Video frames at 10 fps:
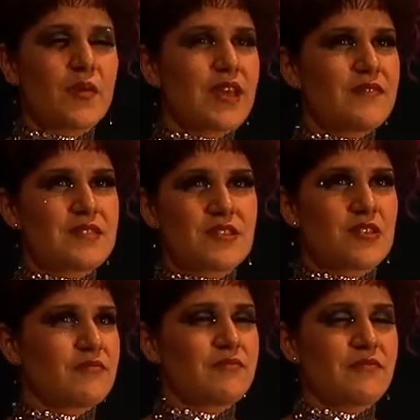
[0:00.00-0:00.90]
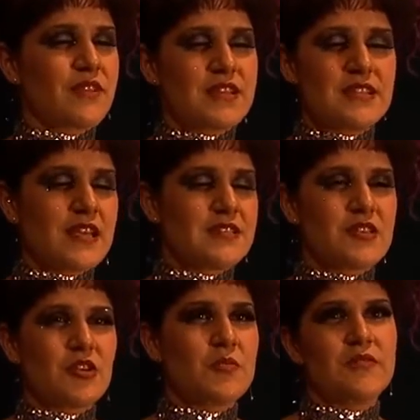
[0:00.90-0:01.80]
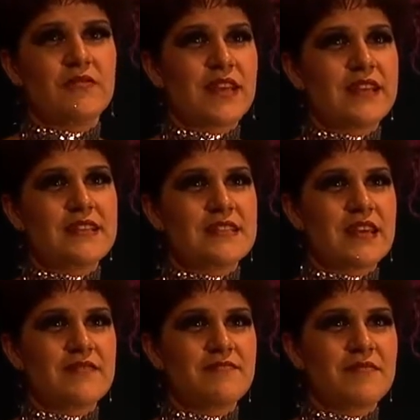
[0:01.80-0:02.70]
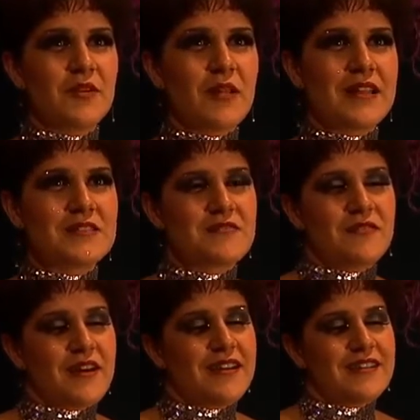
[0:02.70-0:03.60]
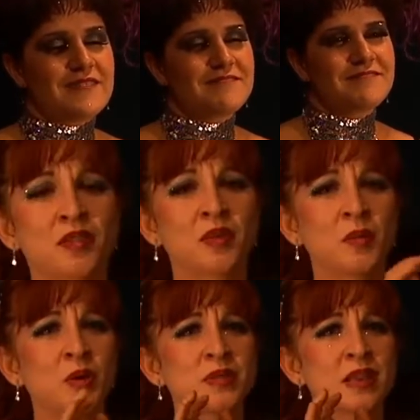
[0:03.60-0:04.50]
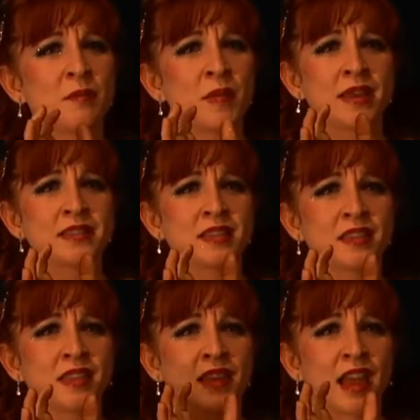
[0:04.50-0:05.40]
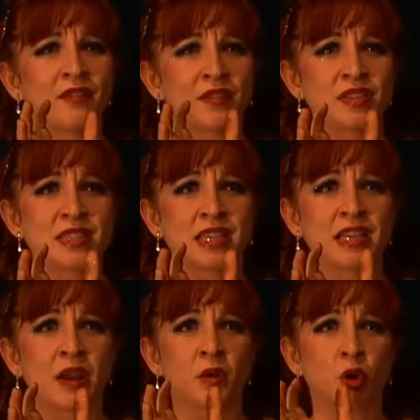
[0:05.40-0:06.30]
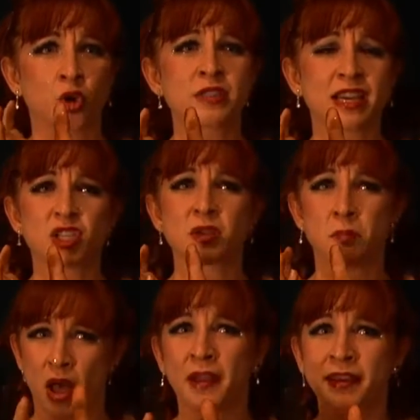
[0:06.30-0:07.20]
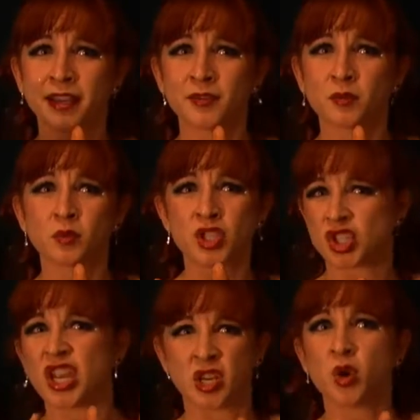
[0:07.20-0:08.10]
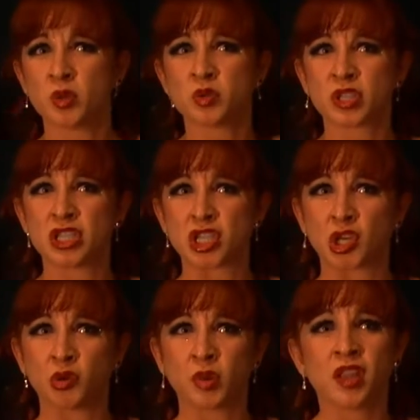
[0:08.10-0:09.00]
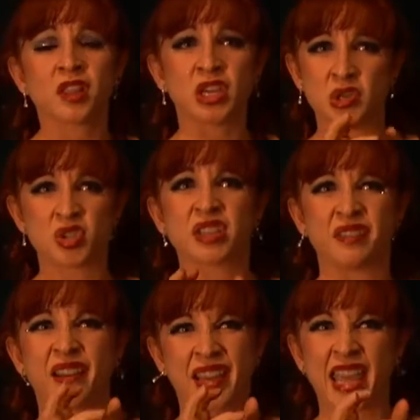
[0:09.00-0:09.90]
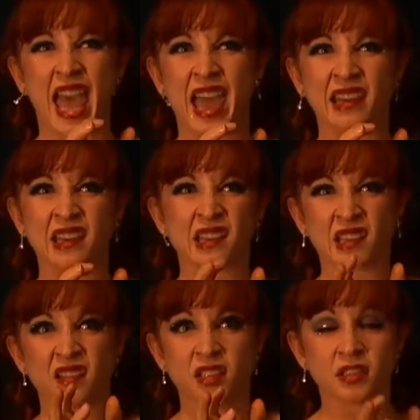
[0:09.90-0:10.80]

have such a fantastic group of ladies that they're lots of fun and the most amazing thing I've ever seen girls actually bonding, which they don't usually do. They're usually very catty and